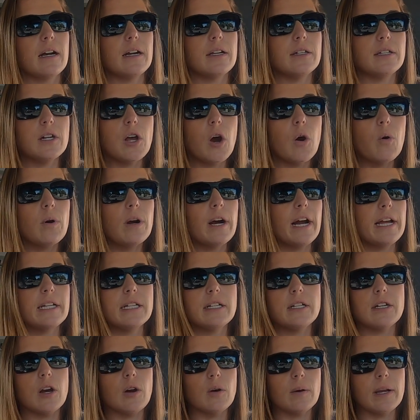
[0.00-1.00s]
No, I
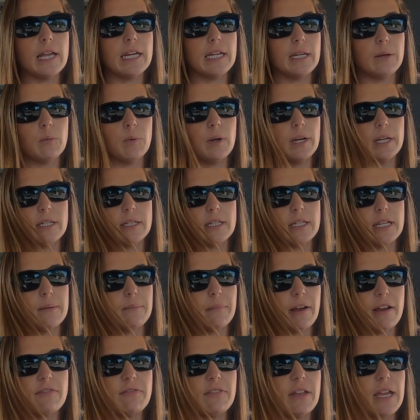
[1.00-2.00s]
didn't know anyone in
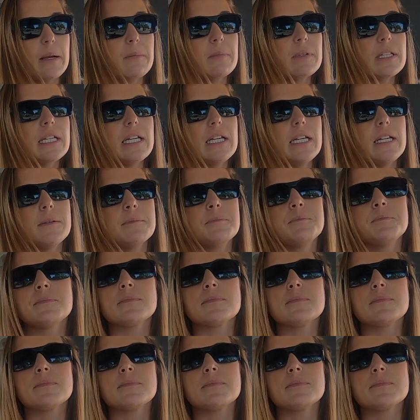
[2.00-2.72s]
my family,